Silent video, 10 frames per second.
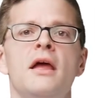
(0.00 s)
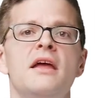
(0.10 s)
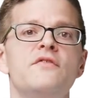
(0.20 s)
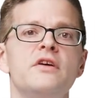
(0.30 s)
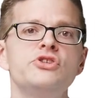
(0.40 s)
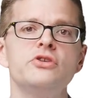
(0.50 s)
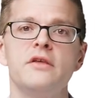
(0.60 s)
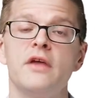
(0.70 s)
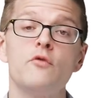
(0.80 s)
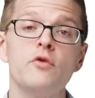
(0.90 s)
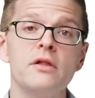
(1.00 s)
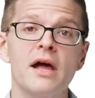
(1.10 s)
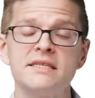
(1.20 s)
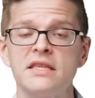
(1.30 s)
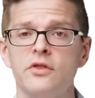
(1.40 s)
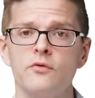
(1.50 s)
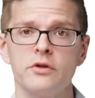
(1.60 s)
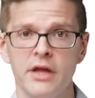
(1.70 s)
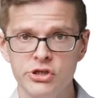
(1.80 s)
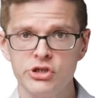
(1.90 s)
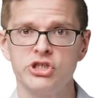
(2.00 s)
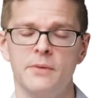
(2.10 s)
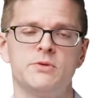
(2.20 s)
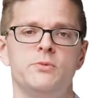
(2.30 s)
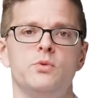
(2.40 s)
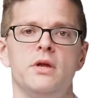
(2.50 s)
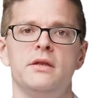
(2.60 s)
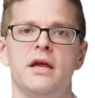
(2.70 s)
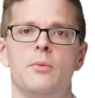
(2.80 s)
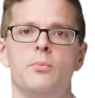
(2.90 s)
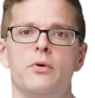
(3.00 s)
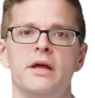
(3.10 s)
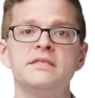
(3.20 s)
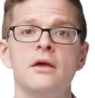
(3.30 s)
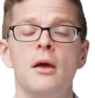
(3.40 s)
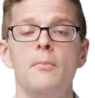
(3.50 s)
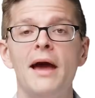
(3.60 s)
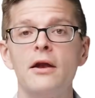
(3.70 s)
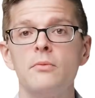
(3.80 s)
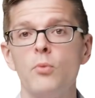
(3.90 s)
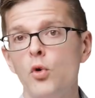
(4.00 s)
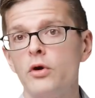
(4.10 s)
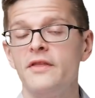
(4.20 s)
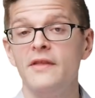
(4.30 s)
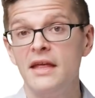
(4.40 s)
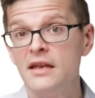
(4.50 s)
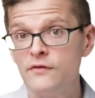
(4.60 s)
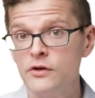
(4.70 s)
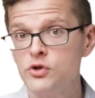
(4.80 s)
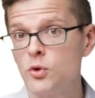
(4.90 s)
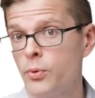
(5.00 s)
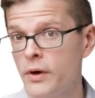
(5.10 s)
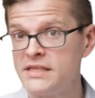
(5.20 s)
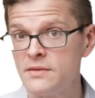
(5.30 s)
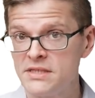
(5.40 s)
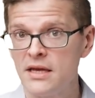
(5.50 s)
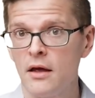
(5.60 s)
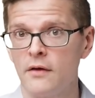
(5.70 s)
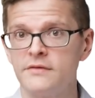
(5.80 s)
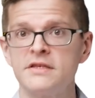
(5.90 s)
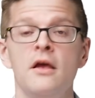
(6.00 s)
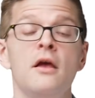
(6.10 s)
Eventually, they realize that the relationships between data points matter more than the individual points themselves.